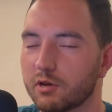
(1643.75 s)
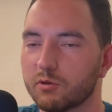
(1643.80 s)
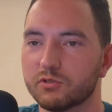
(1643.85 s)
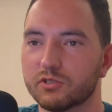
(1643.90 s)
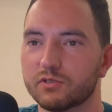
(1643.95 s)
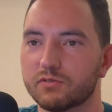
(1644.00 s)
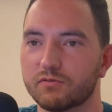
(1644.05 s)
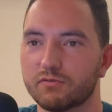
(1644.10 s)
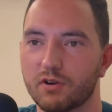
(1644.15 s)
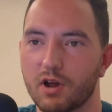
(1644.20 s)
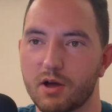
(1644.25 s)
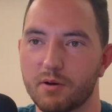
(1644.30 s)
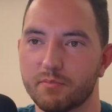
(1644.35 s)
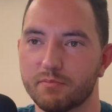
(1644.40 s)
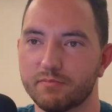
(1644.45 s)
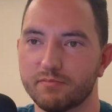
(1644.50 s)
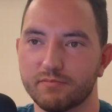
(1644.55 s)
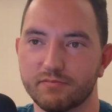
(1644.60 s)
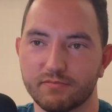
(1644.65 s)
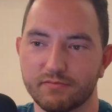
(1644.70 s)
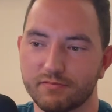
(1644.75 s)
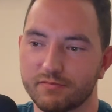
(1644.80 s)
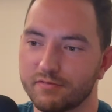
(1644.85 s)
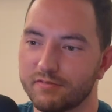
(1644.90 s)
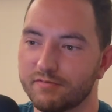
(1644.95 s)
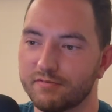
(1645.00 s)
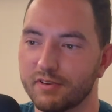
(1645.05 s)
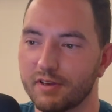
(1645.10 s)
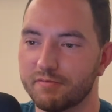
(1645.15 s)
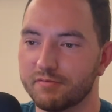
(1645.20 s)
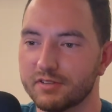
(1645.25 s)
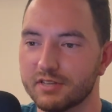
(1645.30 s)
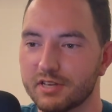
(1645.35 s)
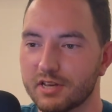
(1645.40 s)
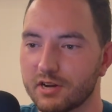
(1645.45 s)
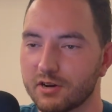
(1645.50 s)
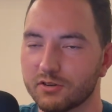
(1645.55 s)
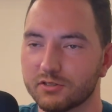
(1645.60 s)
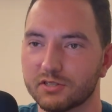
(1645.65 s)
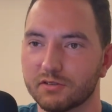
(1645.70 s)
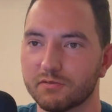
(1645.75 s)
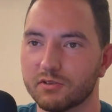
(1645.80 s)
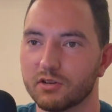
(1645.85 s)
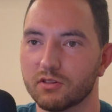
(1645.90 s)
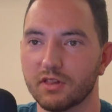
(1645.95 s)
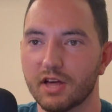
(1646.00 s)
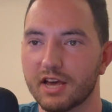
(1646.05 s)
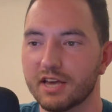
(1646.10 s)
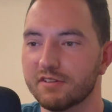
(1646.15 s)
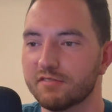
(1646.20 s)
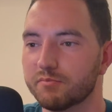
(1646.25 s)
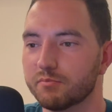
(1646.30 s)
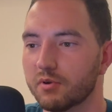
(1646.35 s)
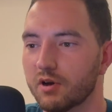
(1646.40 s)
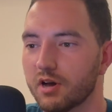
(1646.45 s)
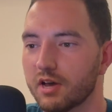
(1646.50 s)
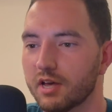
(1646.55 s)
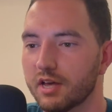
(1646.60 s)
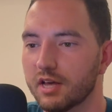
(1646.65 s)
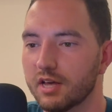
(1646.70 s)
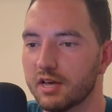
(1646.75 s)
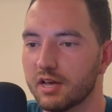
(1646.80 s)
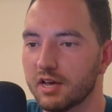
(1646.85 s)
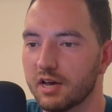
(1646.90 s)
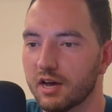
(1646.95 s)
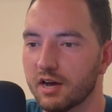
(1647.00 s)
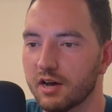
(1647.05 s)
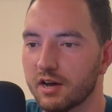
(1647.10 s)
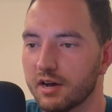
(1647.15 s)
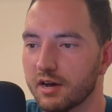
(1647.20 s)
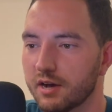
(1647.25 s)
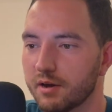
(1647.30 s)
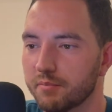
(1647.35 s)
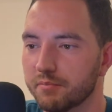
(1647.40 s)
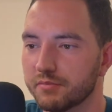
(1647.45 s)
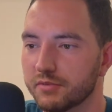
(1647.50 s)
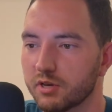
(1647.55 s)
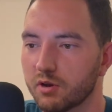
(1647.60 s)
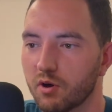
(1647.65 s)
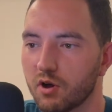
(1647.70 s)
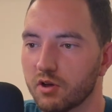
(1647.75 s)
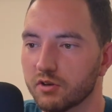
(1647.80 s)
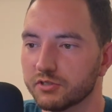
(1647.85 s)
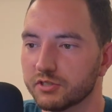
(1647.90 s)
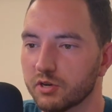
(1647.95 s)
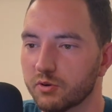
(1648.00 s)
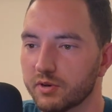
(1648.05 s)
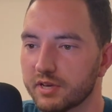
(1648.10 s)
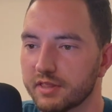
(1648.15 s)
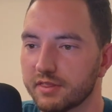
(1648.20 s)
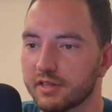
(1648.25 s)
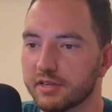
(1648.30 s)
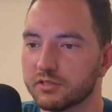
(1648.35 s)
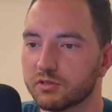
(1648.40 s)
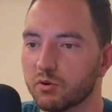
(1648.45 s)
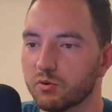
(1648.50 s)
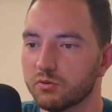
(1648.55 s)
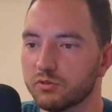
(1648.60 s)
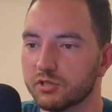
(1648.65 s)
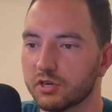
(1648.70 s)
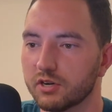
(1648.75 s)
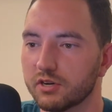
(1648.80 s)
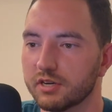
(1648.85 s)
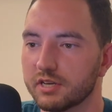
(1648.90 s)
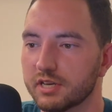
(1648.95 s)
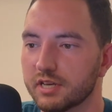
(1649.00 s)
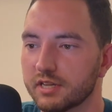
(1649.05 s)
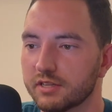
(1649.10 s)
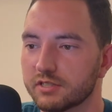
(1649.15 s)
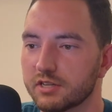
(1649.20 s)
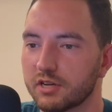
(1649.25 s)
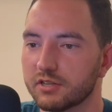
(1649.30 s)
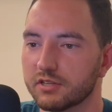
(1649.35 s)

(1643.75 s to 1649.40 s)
just from 50 years of your life, but also in this whole journey and